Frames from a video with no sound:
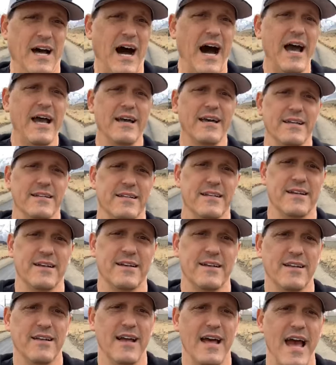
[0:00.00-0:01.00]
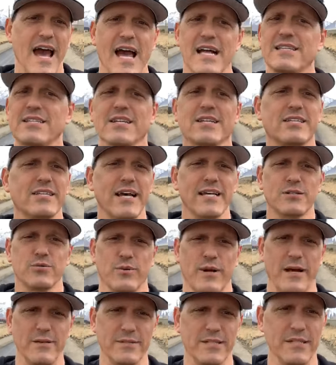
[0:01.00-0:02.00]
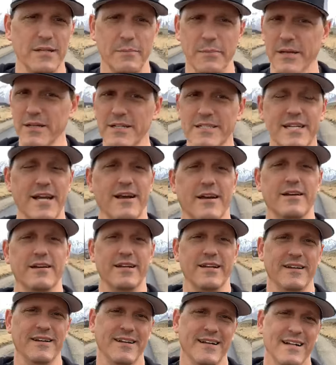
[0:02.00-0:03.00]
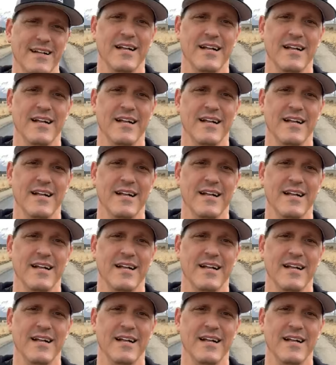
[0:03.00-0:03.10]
I had success when I was in the military.